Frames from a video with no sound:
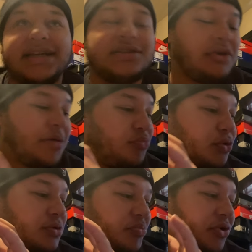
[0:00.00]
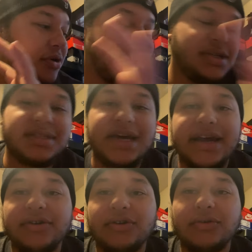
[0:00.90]
So I pulled apart the
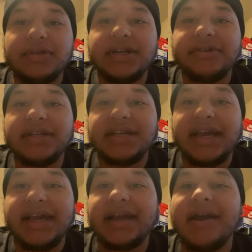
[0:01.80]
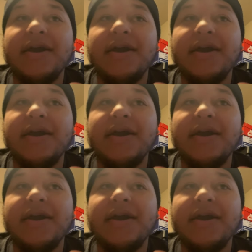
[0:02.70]
entire cold air intake